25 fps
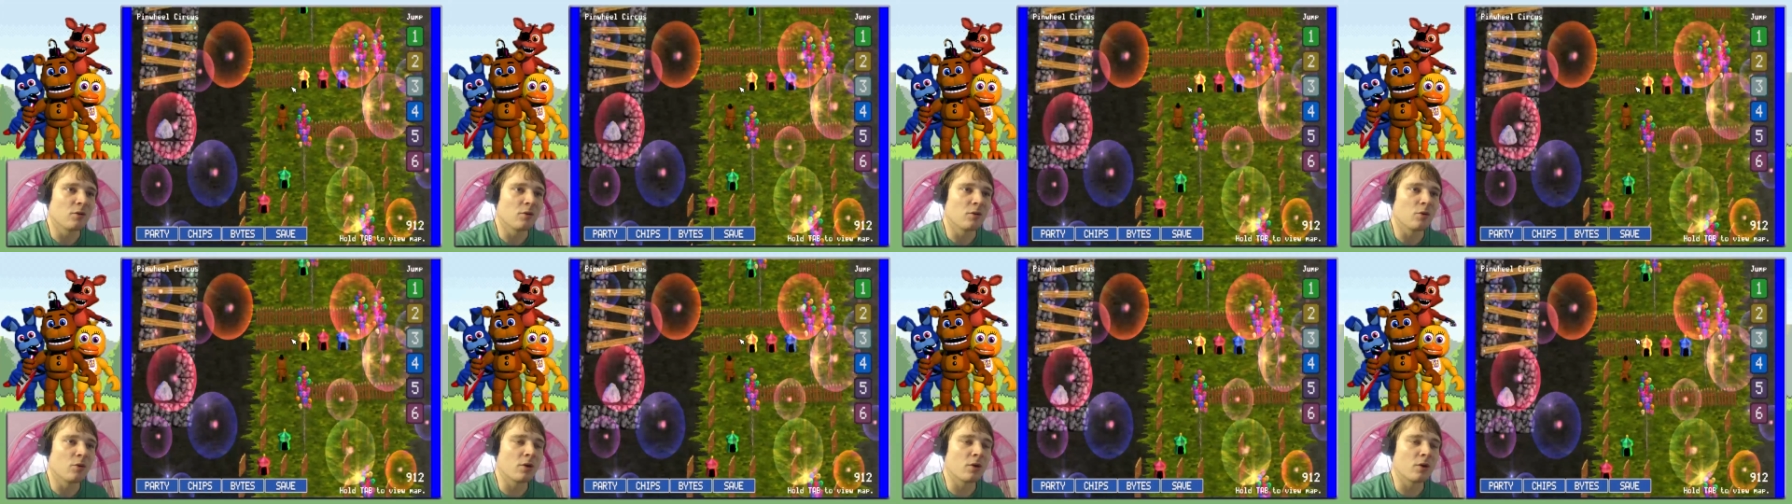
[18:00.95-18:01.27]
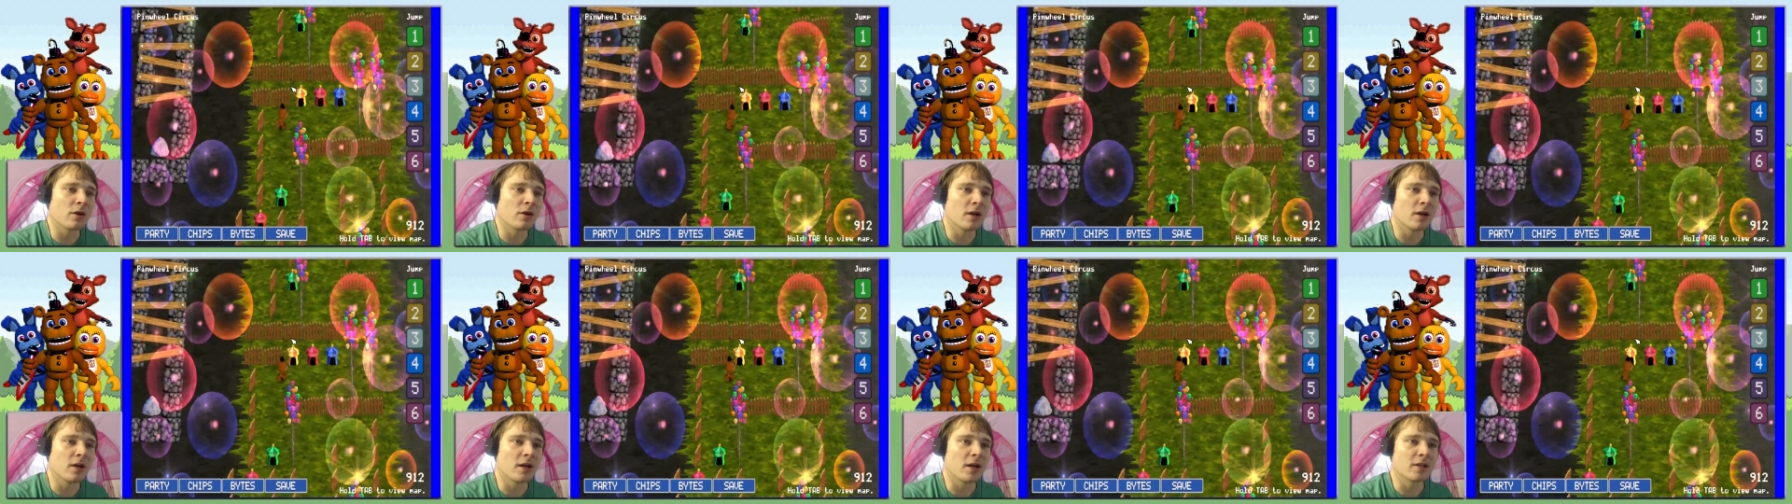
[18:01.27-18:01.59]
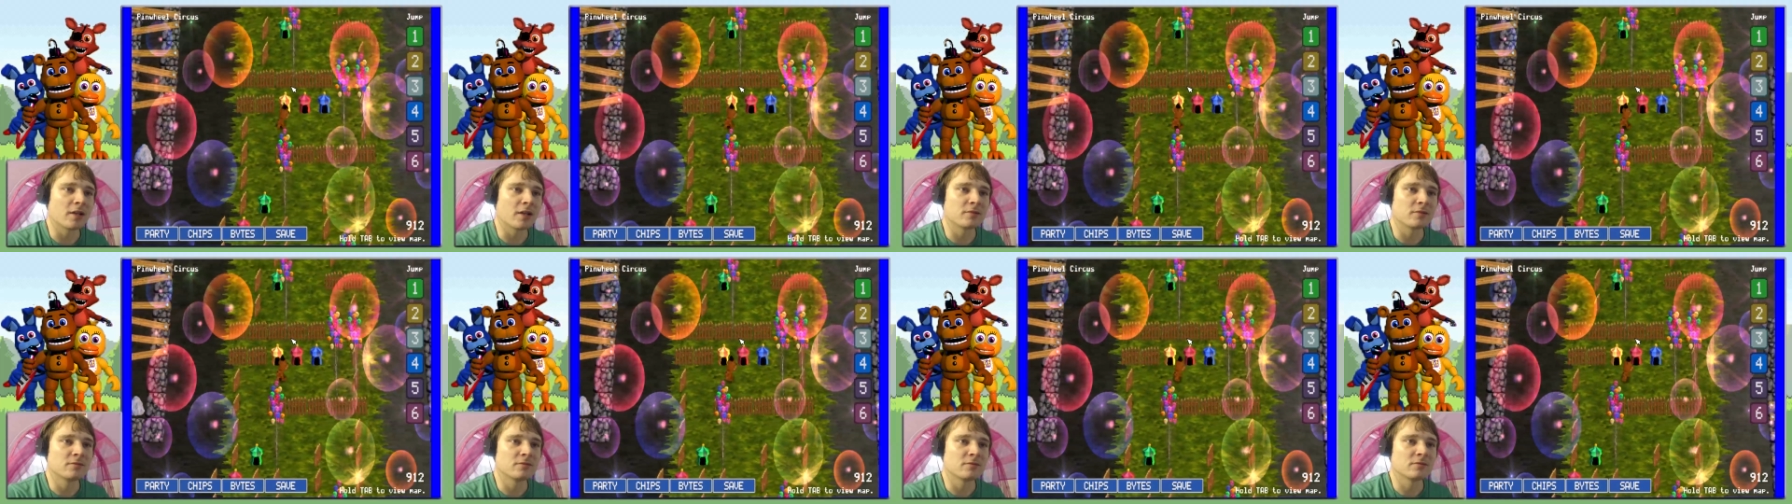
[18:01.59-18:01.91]
Or
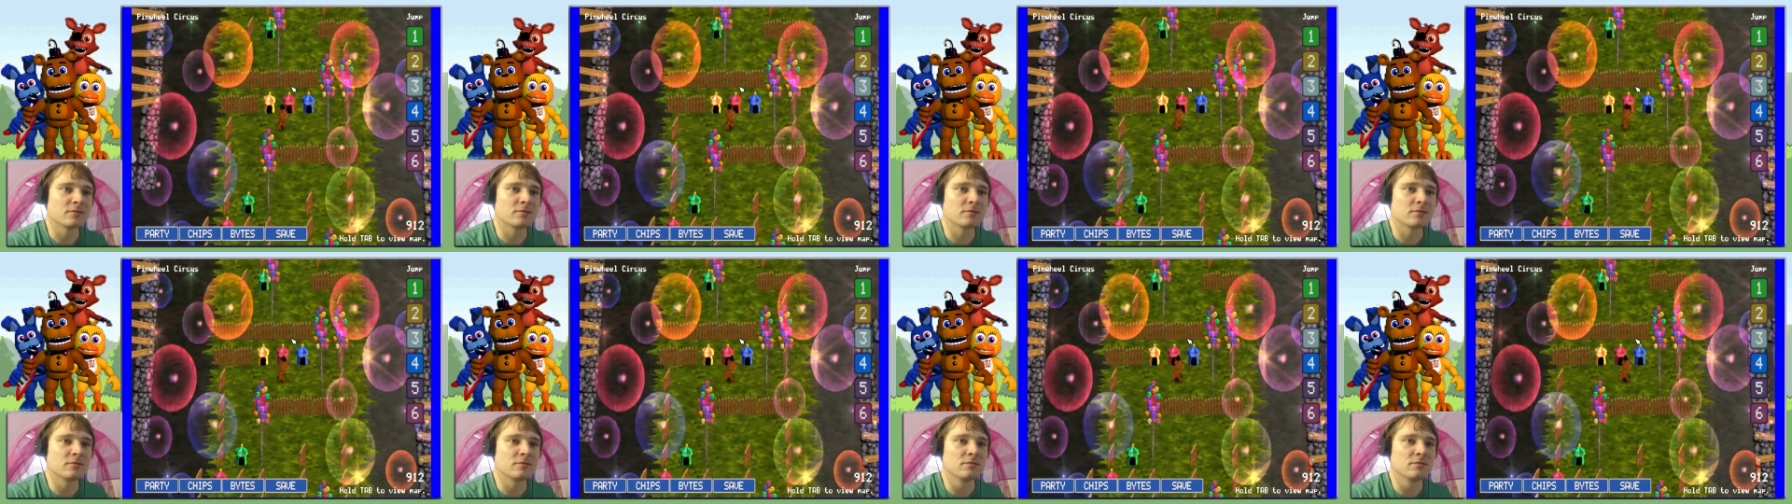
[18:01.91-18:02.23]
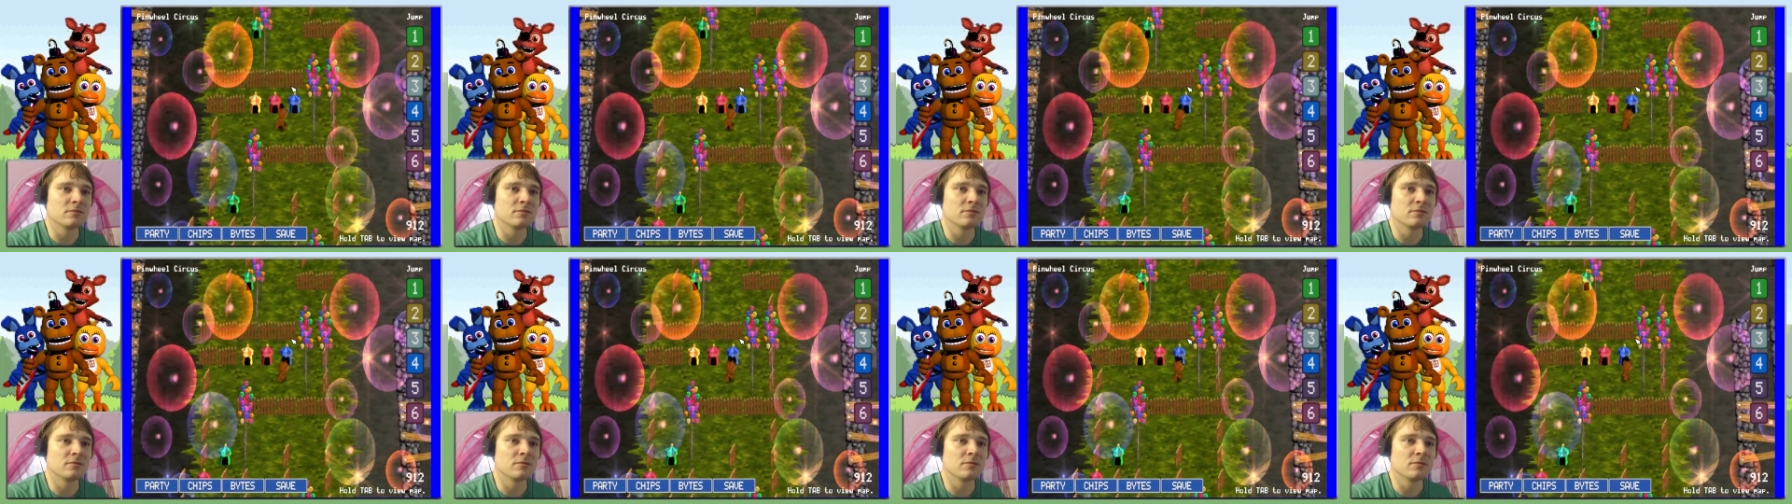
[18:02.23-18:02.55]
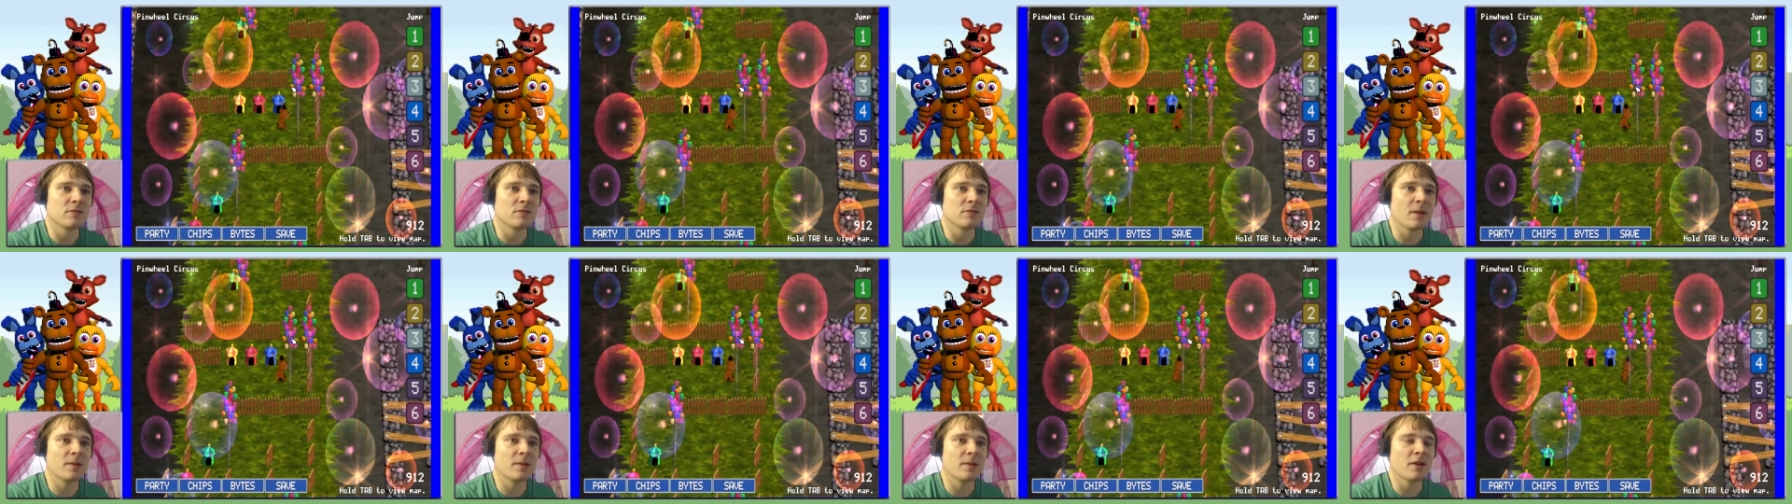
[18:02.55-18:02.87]
not.
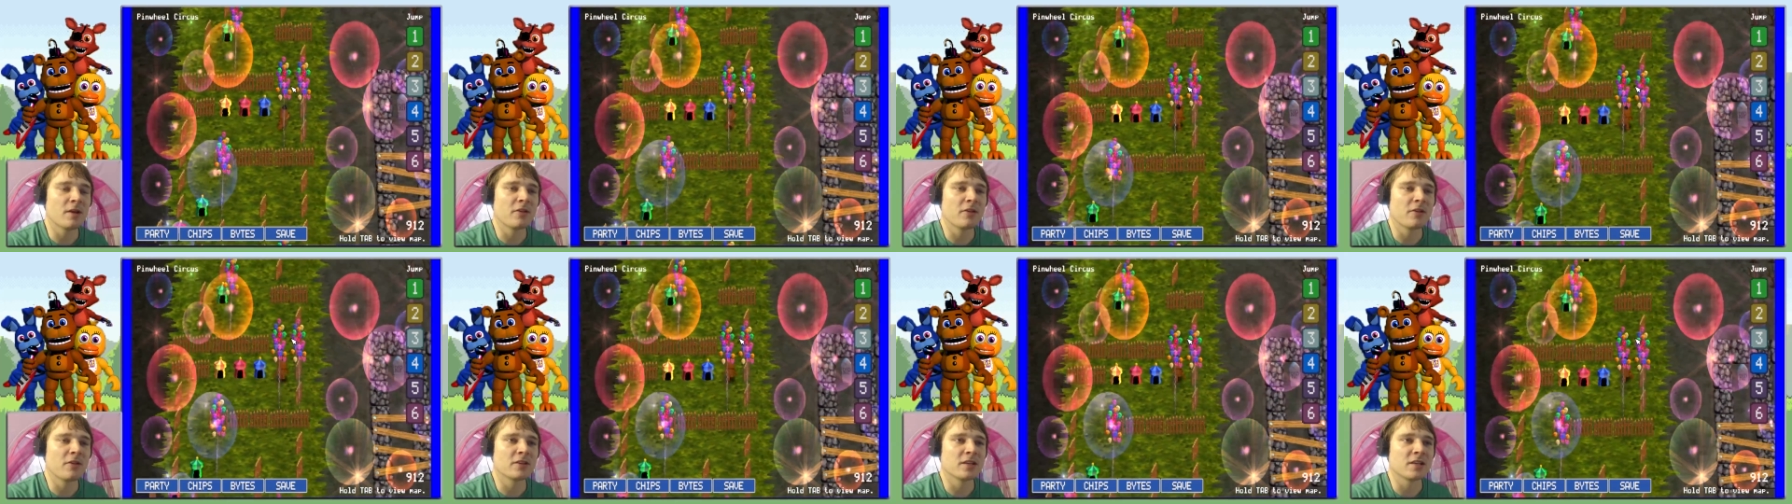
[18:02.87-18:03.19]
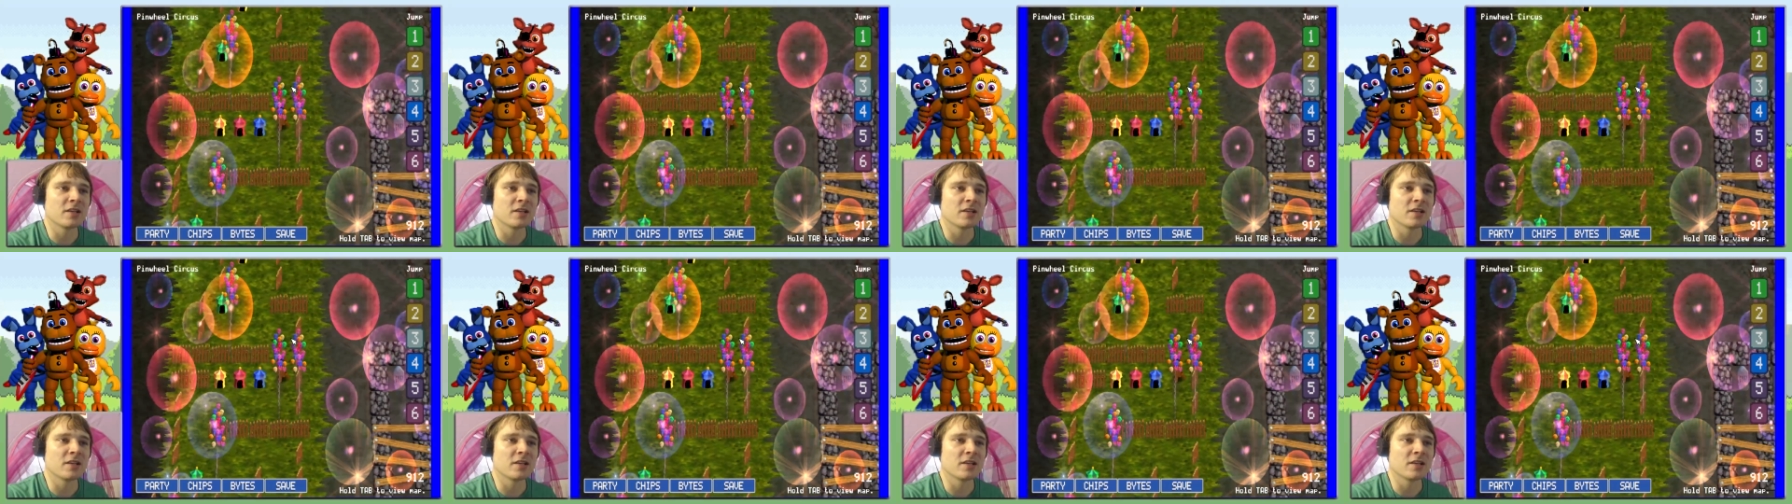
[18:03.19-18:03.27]
Maybe nothing